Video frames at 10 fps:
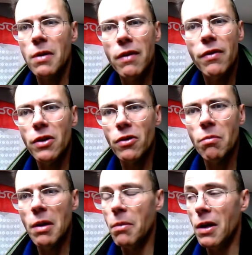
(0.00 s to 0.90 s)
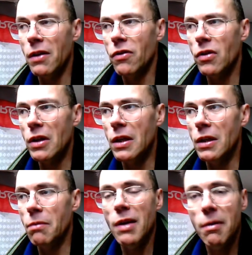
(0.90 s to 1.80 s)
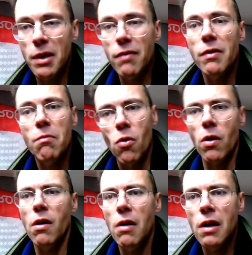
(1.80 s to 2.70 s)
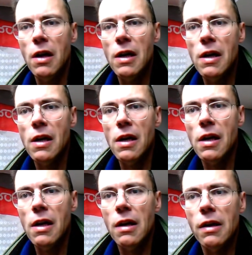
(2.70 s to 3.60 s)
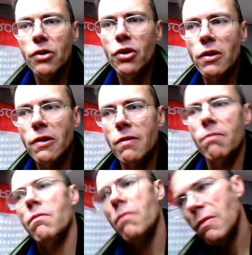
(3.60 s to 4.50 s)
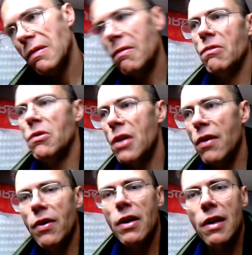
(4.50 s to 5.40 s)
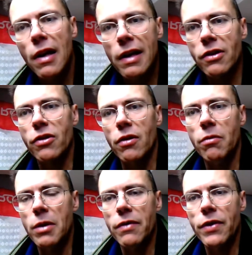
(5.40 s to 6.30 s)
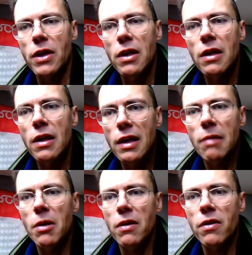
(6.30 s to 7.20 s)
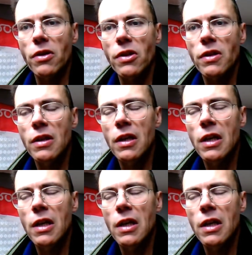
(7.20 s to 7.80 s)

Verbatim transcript: whenever it's on my mind, uh, maybe even more, uh, just to give a little extra whatever. I am like this.